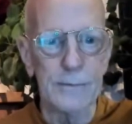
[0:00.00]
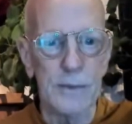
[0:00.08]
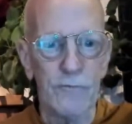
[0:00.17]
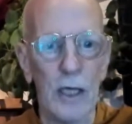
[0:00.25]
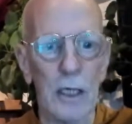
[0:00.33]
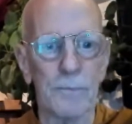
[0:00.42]

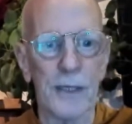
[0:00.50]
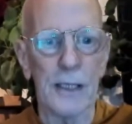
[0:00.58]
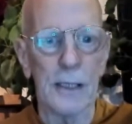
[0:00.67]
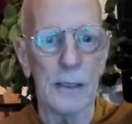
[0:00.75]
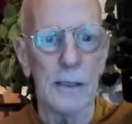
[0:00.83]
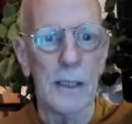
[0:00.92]

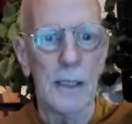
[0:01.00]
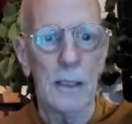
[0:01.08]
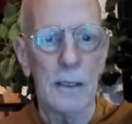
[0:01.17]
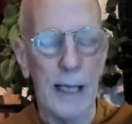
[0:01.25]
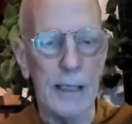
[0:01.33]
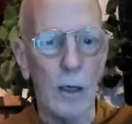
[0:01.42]
developing
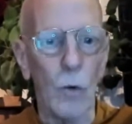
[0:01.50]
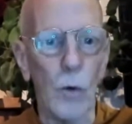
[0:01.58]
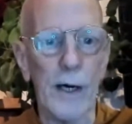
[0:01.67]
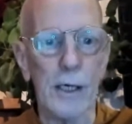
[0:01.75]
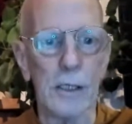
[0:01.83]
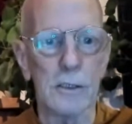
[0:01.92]
that
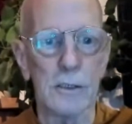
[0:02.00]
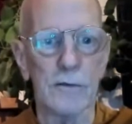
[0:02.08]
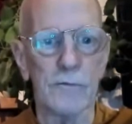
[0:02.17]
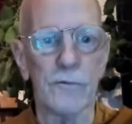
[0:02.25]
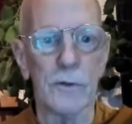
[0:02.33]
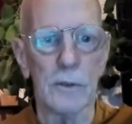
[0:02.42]
awareness
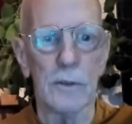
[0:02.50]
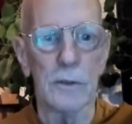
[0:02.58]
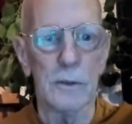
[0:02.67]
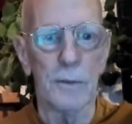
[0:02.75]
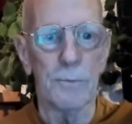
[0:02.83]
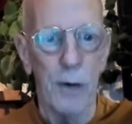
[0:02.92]
of
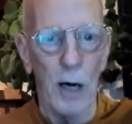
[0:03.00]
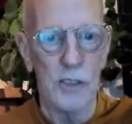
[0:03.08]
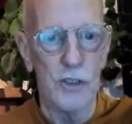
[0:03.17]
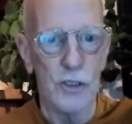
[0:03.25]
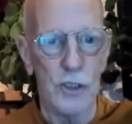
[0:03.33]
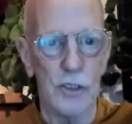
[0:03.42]
the
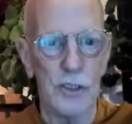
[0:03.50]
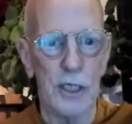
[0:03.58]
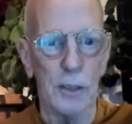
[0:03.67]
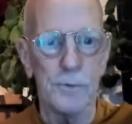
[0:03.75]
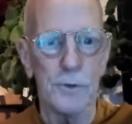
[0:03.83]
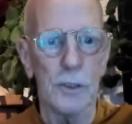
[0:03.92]
postures
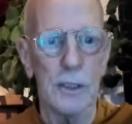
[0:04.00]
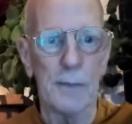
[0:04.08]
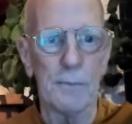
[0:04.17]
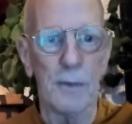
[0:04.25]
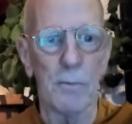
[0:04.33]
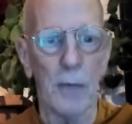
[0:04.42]
helps to
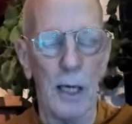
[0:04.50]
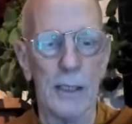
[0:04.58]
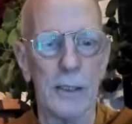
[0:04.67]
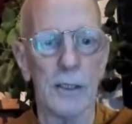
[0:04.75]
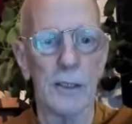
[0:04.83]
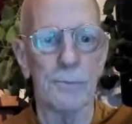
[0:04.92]
keep the
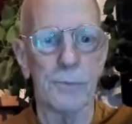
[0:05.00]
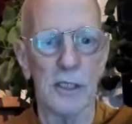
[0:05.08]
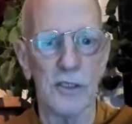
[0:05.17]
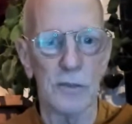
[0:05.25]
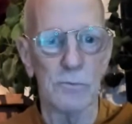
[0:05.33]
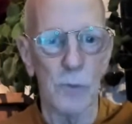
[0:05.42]
mind in the
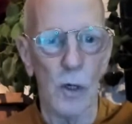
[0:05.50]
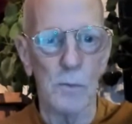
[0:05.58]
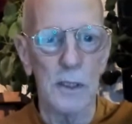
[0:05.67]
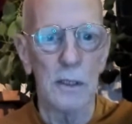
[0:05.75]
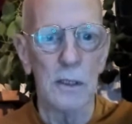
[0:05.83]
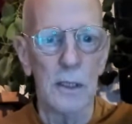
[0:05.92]
present
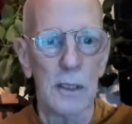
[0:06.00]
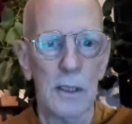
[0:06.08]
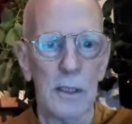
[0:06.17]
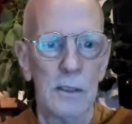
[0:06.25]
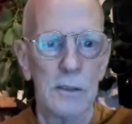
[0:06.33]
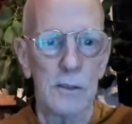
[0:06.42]
moment.
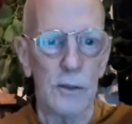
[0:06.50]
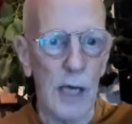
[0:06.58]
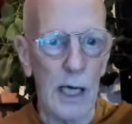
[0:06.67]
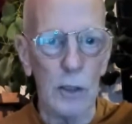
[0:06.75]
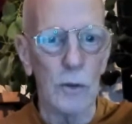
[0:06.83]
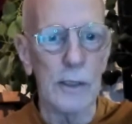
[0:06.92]
So
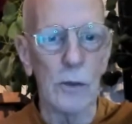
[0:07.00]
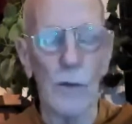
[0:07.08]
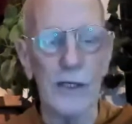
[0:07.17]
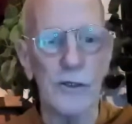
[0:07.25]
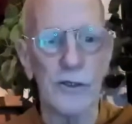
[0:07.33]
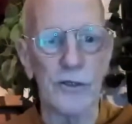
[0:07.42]
not only
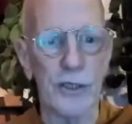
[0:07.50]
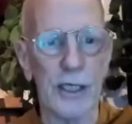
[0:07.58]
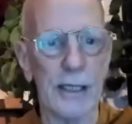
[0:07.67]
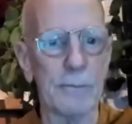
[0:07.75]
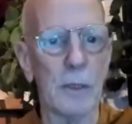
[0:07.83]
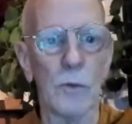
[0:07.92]
when you're
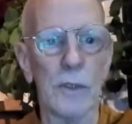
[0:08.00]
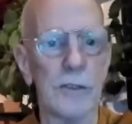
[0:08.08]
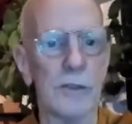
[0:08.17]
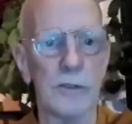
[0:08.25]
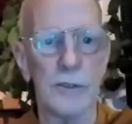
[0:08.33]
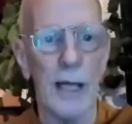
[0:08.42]
sitting, but when
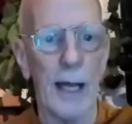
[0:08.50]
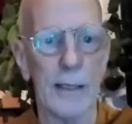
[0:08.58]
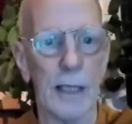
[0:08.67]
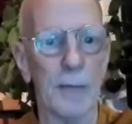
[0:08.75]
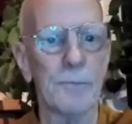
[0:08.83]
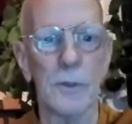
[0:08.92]
you stand
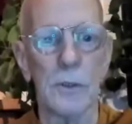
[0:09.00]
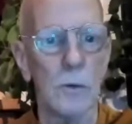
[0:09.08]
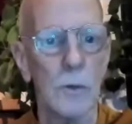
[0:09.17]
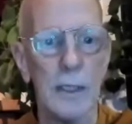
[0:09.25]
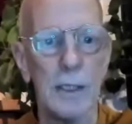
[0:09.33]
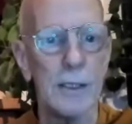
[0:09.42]
up, you're
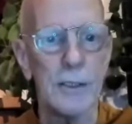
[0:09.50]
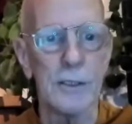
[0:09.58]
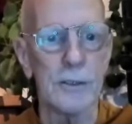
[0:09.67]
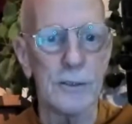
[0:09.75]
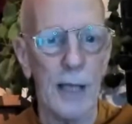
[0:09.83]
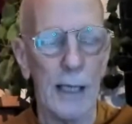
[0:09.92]
aware that you're
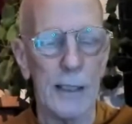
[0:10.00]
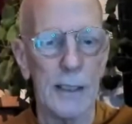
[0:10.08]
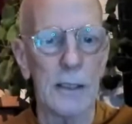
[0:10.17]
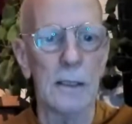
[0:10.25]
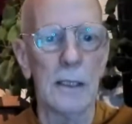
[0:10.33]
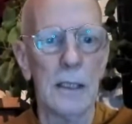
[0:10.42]

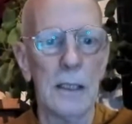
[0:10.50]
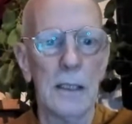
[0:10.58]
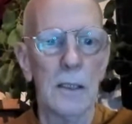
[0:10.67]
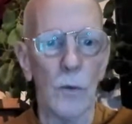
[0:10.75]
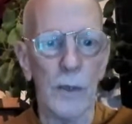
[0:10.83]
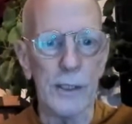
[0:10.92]
standing.
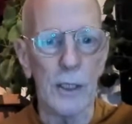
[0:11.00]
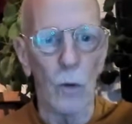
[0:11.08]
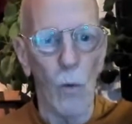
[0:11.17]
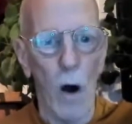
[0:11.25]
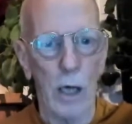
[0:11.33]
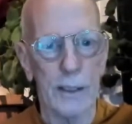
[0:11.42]
When you're
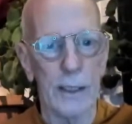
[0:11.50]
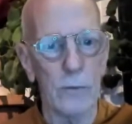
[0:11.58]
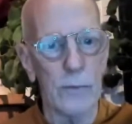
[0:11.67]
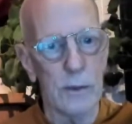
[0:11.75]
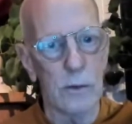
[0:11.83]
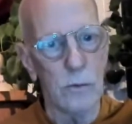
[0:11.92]

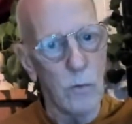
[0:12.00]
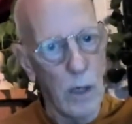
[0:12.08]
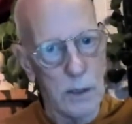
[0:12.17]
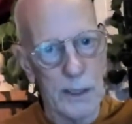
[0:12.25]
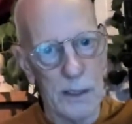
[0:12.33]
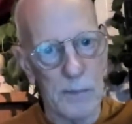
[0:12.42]
walking, you do
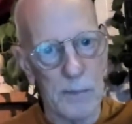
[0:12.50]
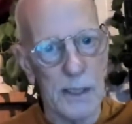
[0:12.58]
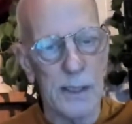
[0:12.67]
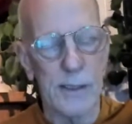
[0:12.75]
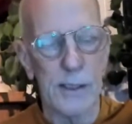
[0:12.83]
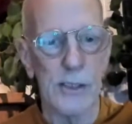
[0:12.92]
walking
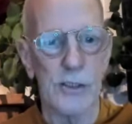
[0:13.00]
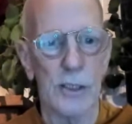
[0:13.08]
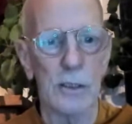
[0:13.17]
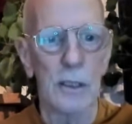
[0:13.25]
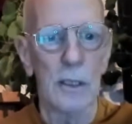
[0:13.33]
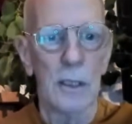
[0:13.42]

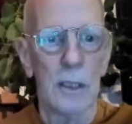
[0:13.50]
meditation.